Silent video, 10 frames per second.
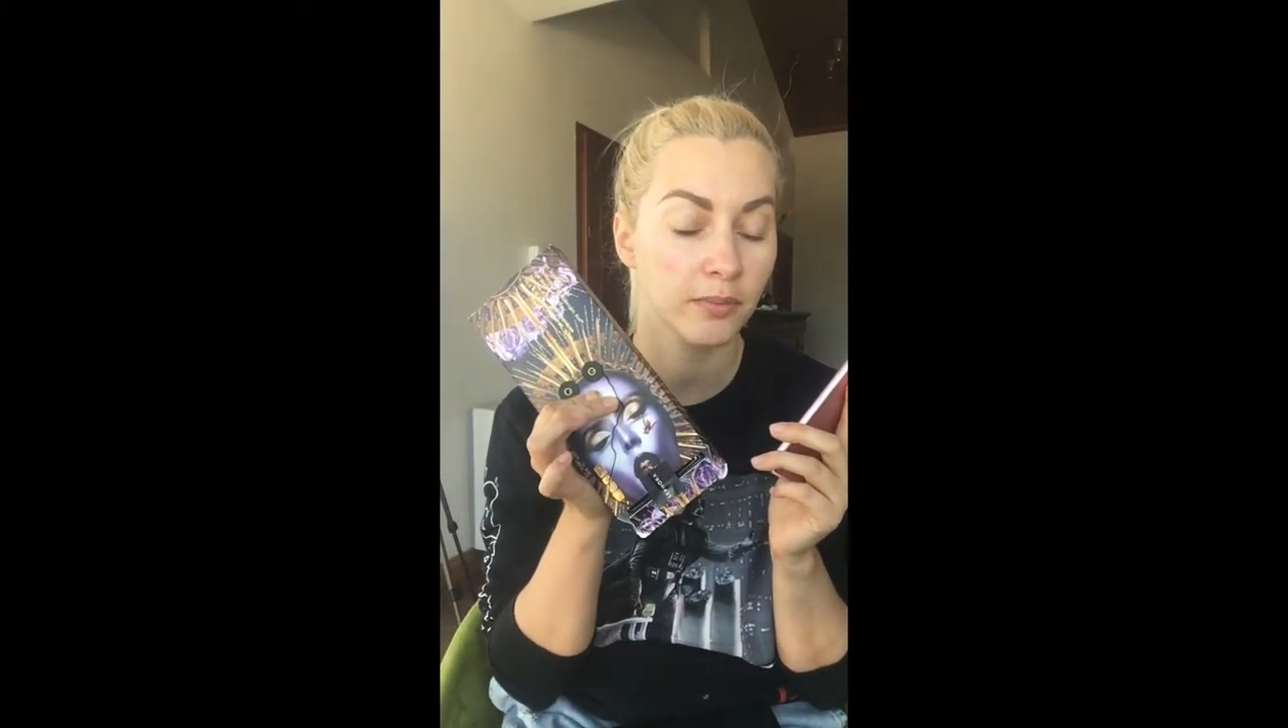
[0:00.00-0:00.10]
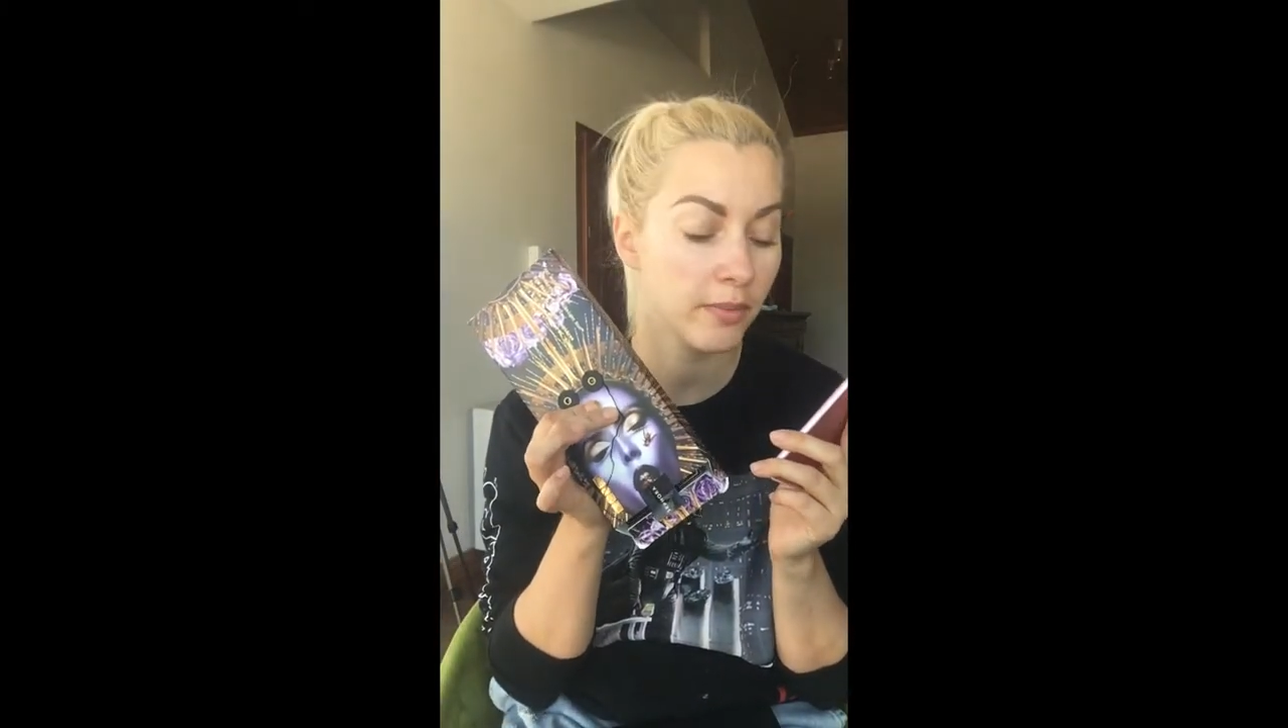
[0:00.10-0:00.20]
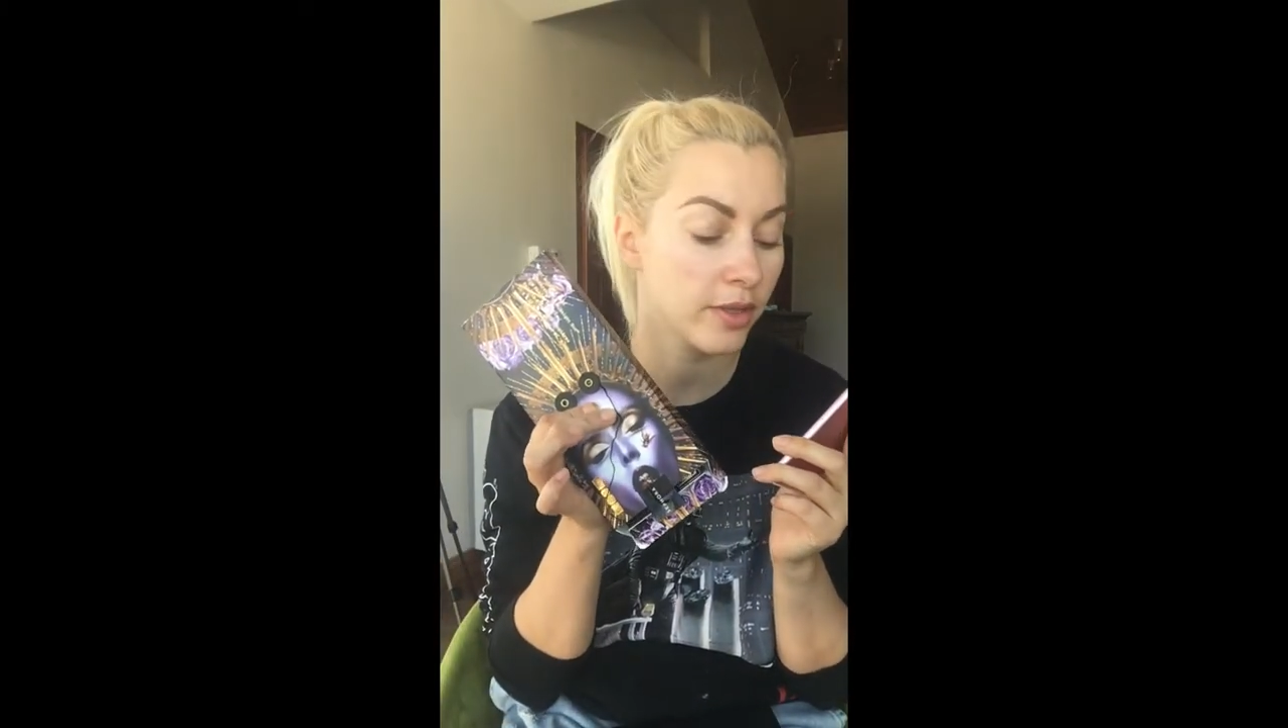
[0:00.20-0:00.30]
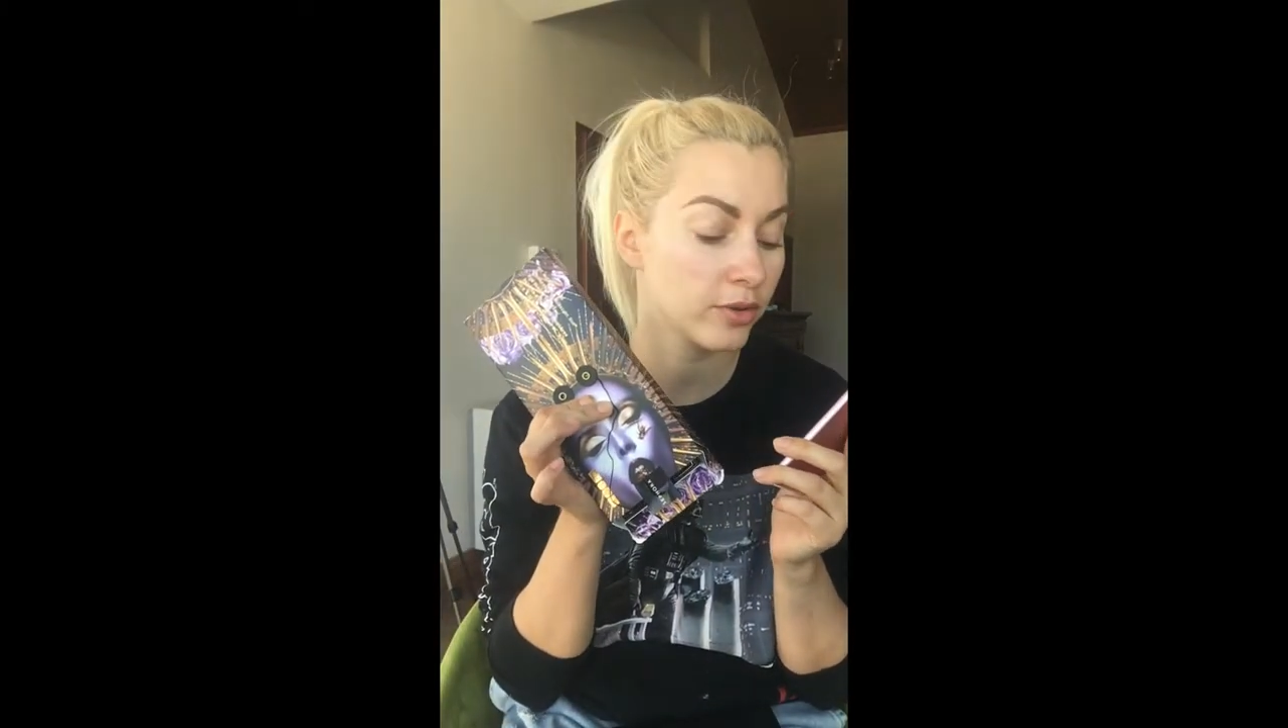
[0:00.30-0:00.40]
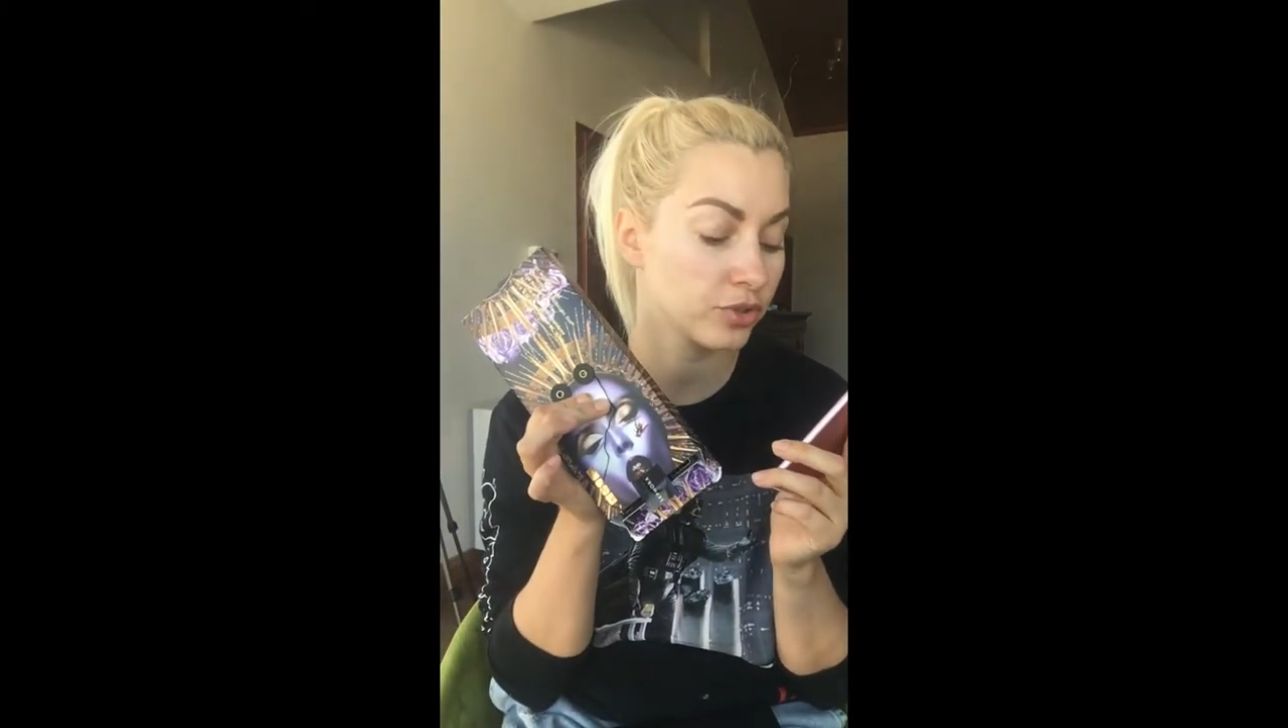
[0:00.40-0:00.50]

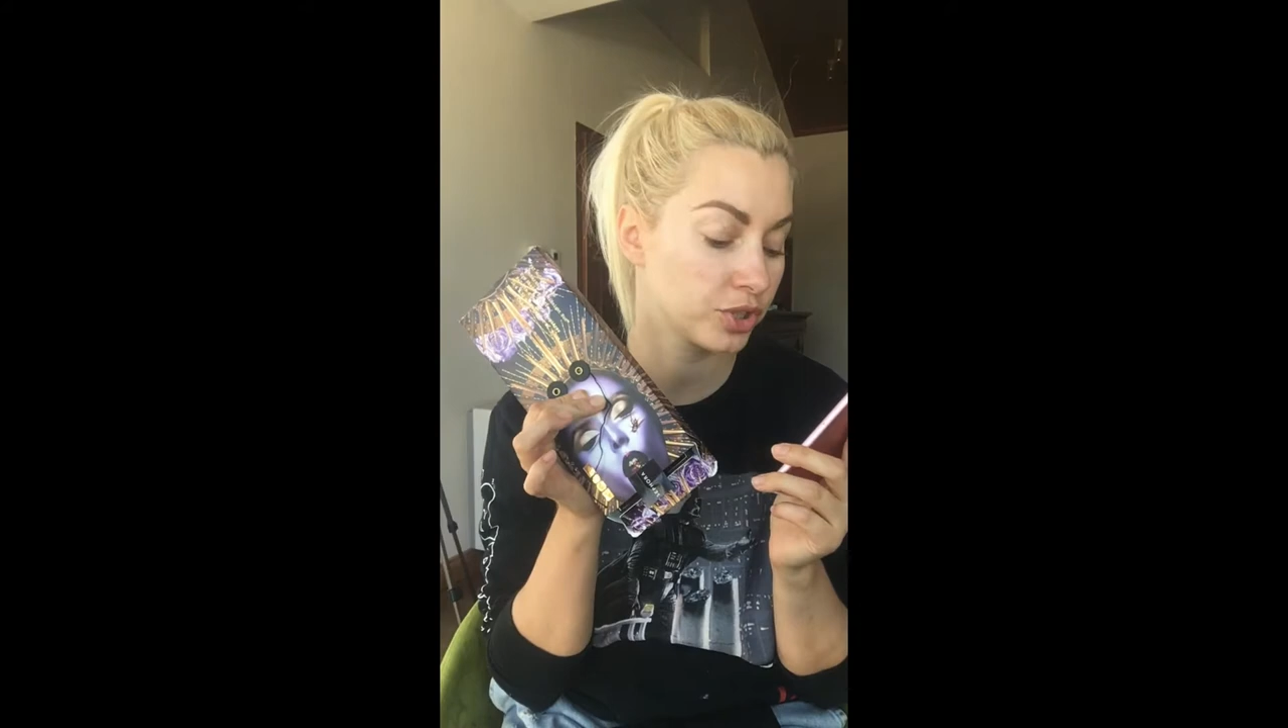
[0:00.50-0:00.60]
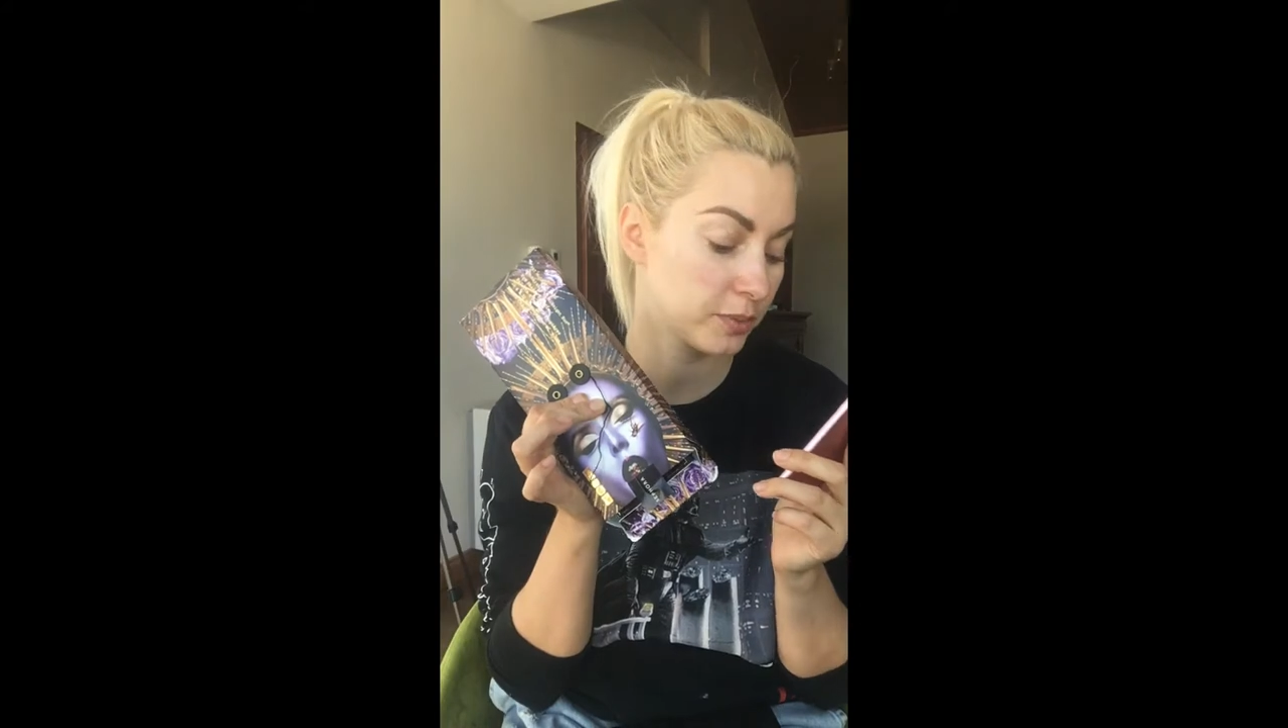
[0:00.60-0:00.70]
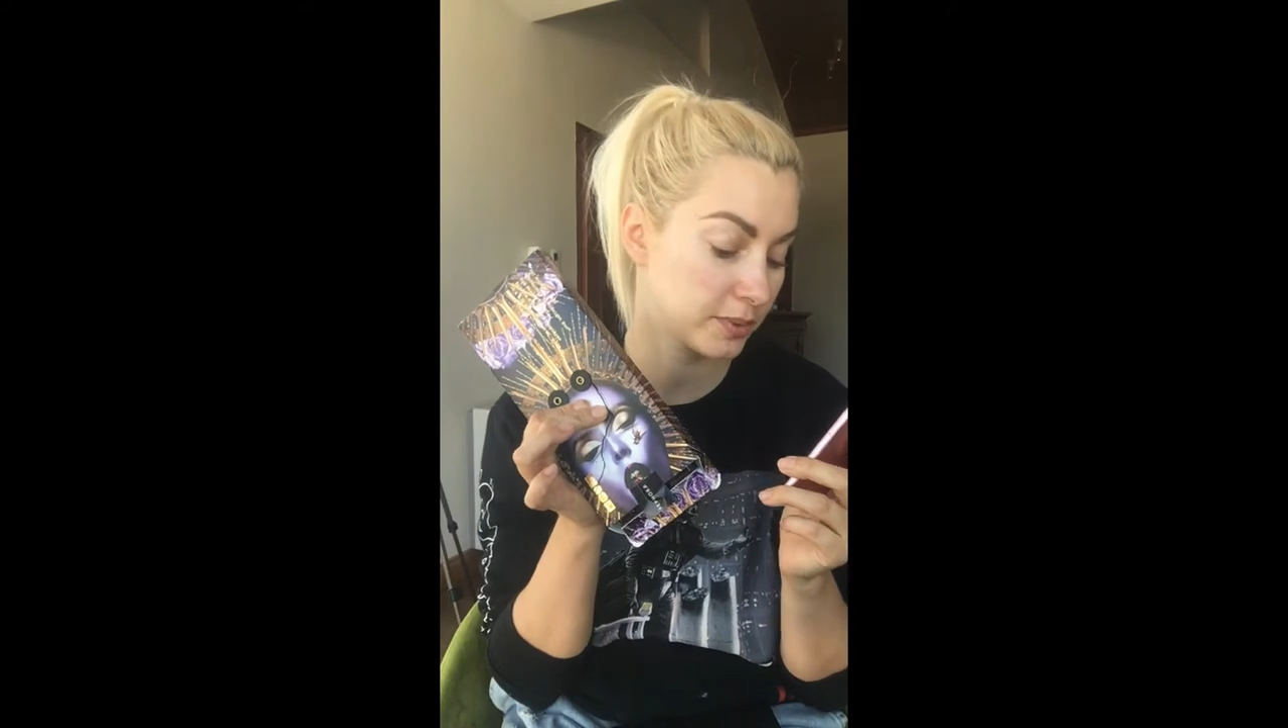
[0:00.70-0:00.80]
Mothership